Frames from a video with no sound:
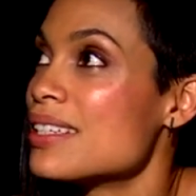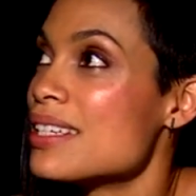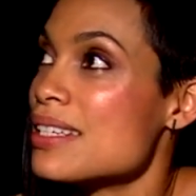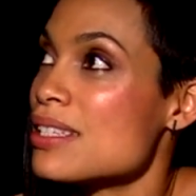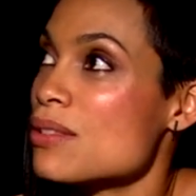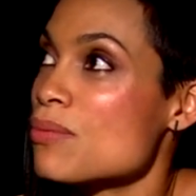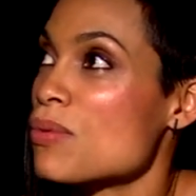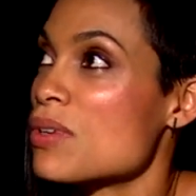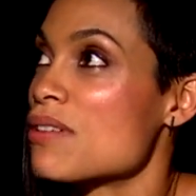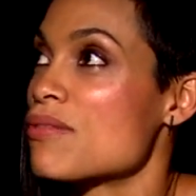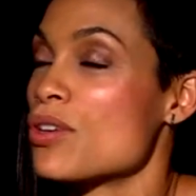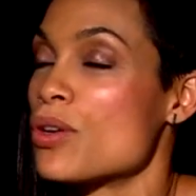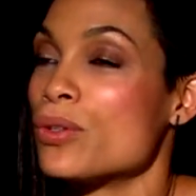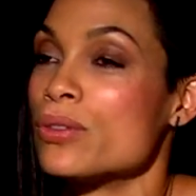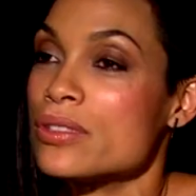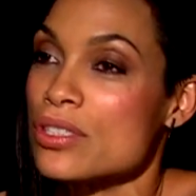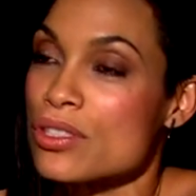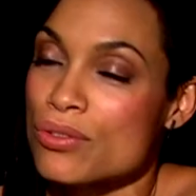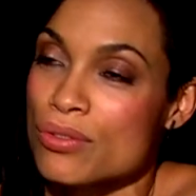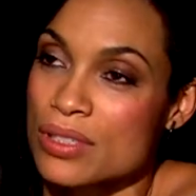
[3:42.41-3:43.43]
is one of the
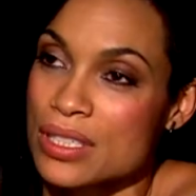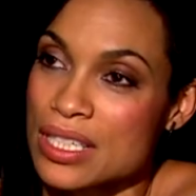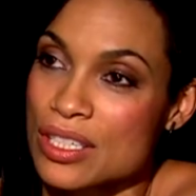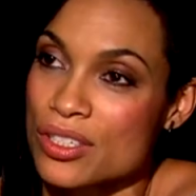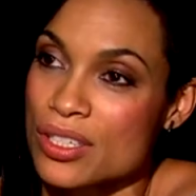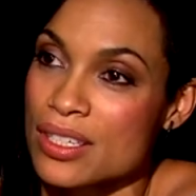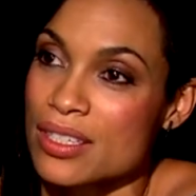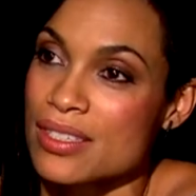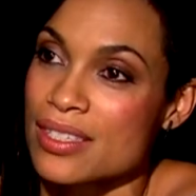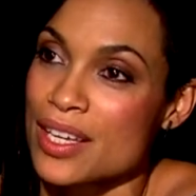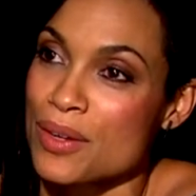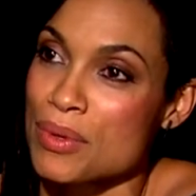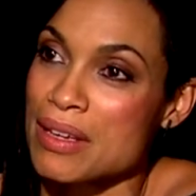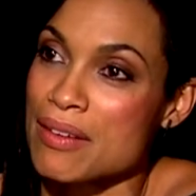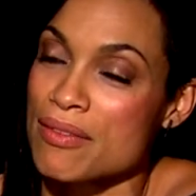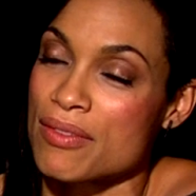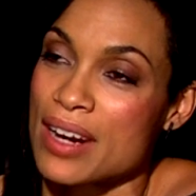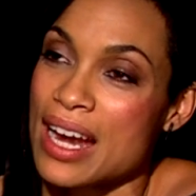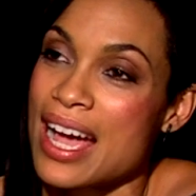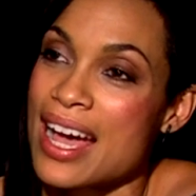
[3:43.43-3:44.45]
oldest traditions that we
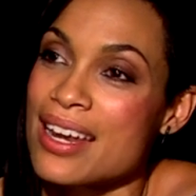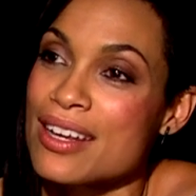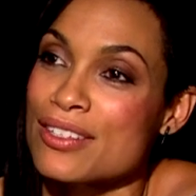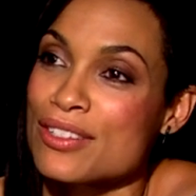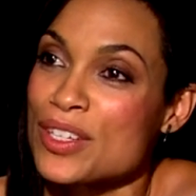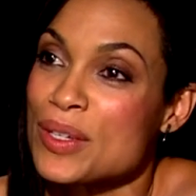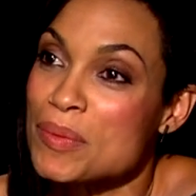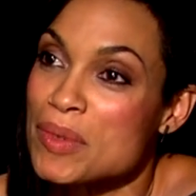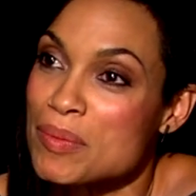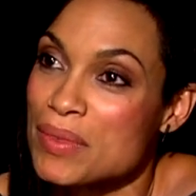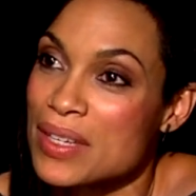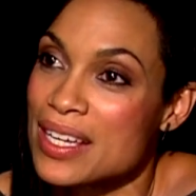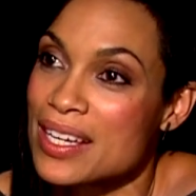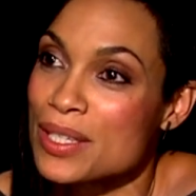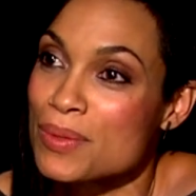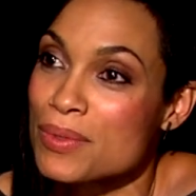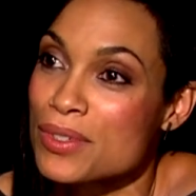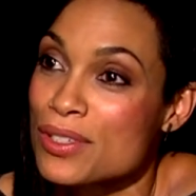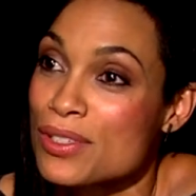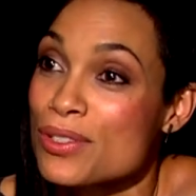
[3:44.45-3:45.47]
ever had as human
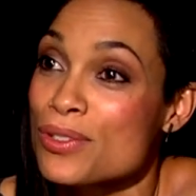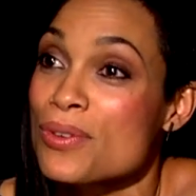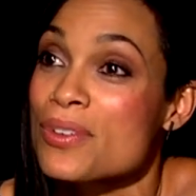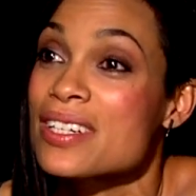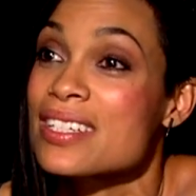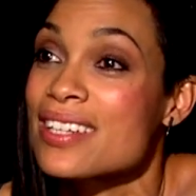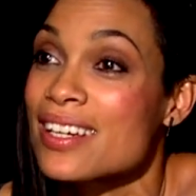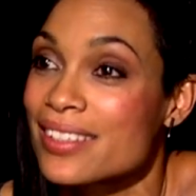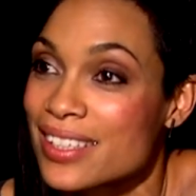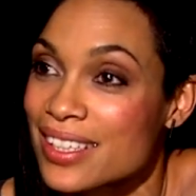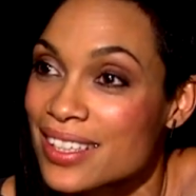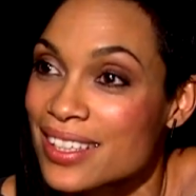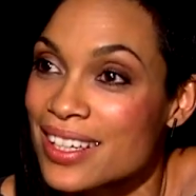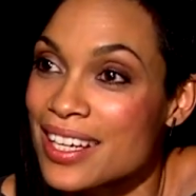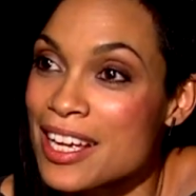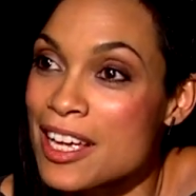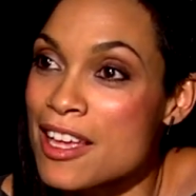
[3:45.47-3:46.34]
beings, which is storytelling.